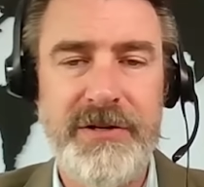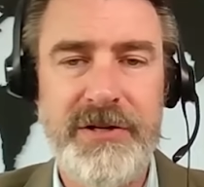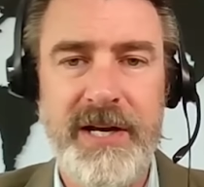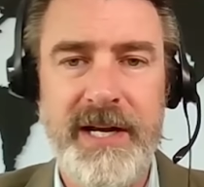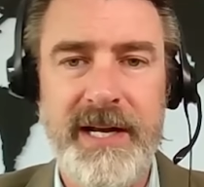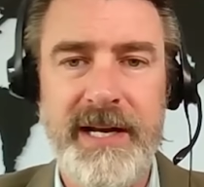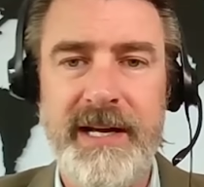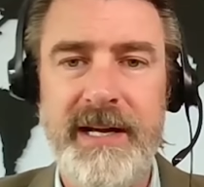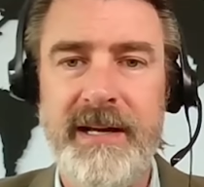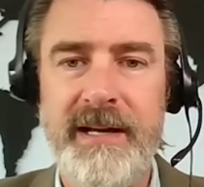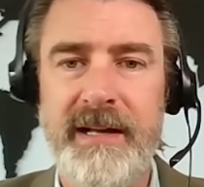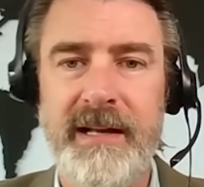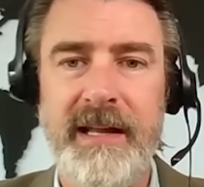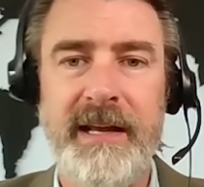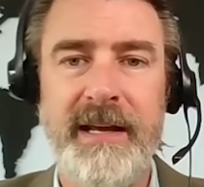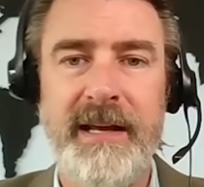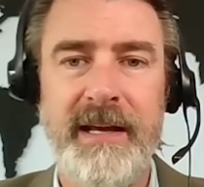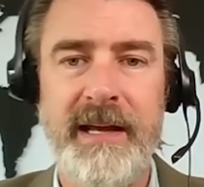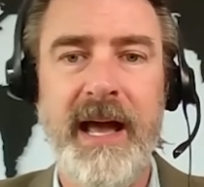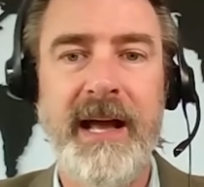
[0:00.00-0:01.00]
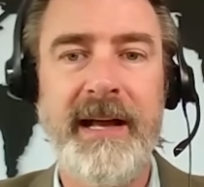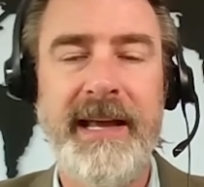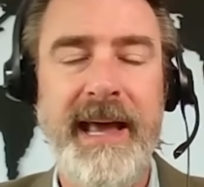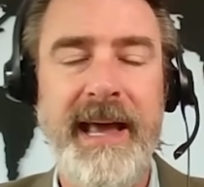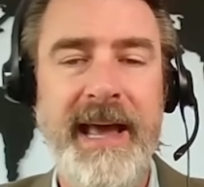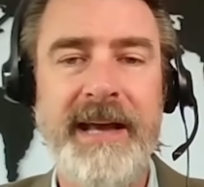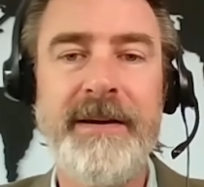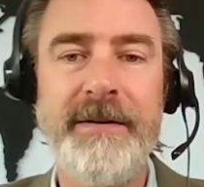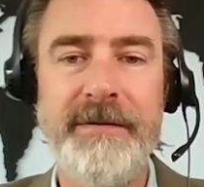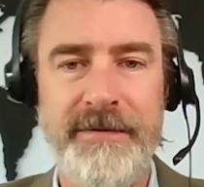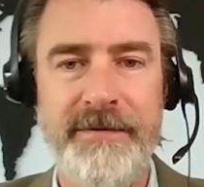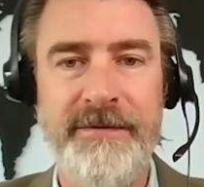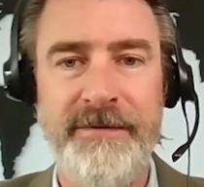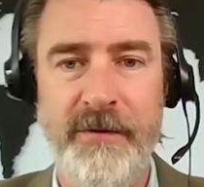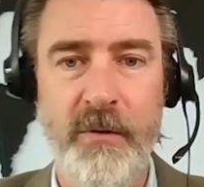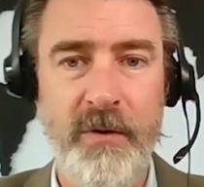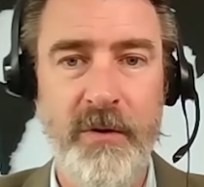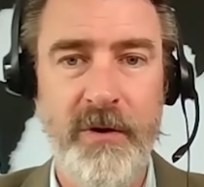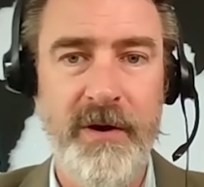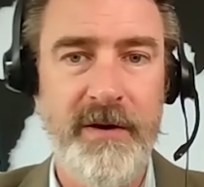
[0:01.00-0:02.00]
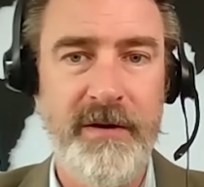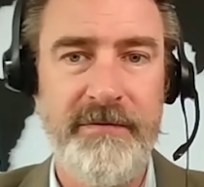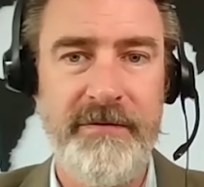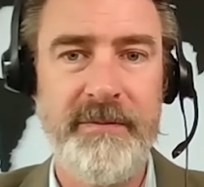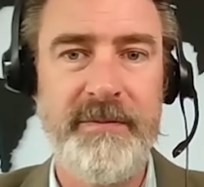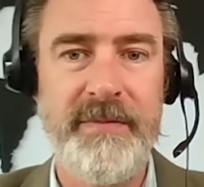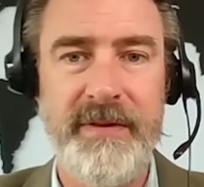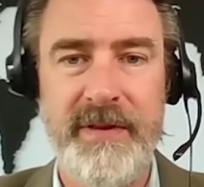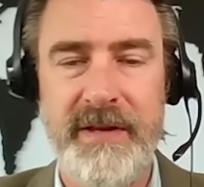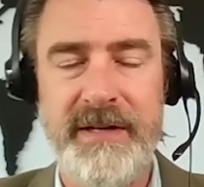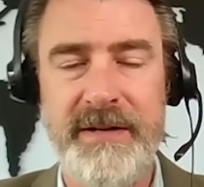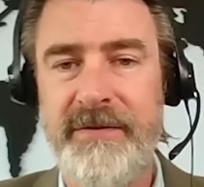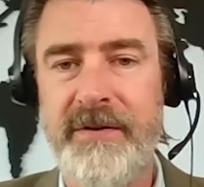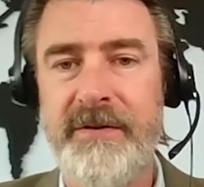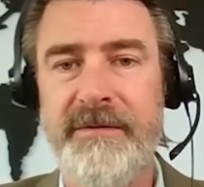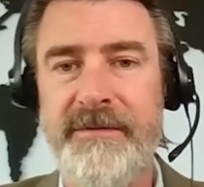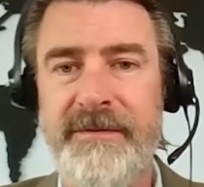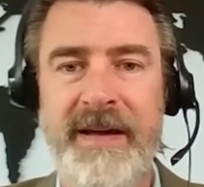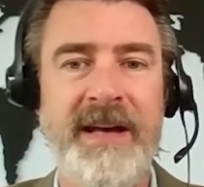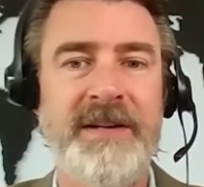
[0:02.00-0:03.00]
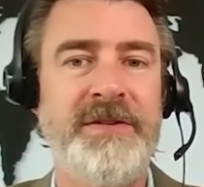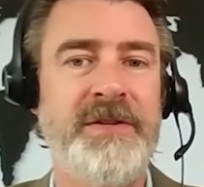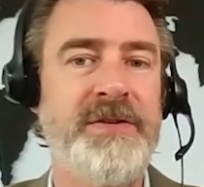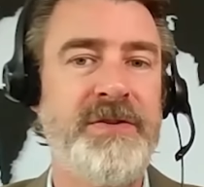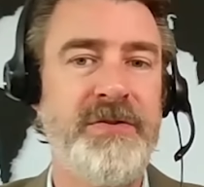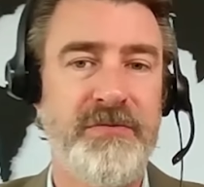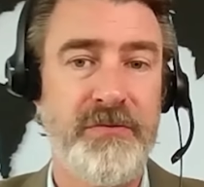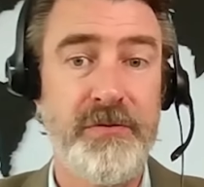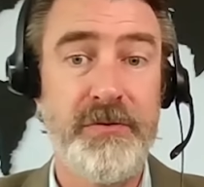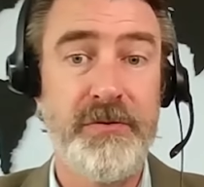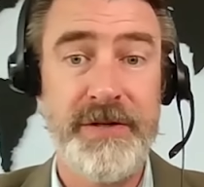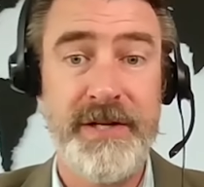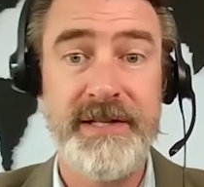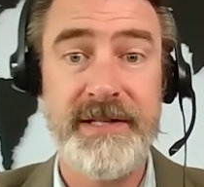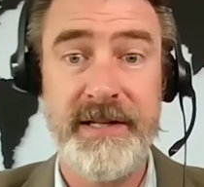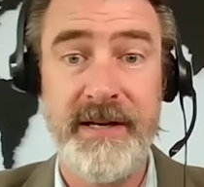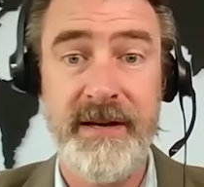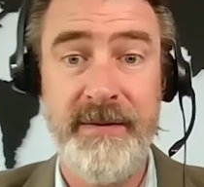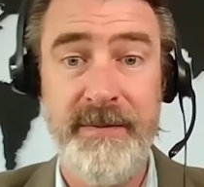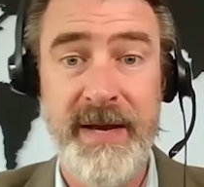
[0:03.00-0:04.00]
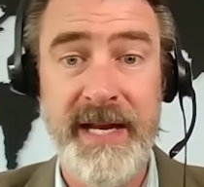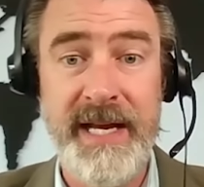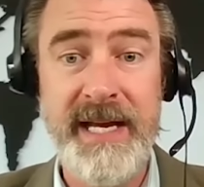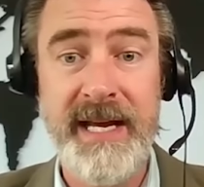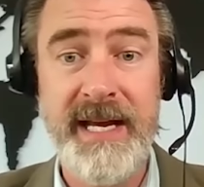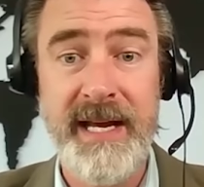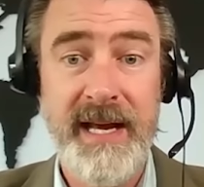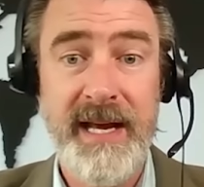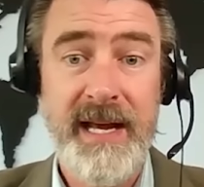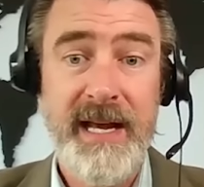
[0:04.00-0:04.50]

in China, like a, a gang of four from the different factions who rules as a committee,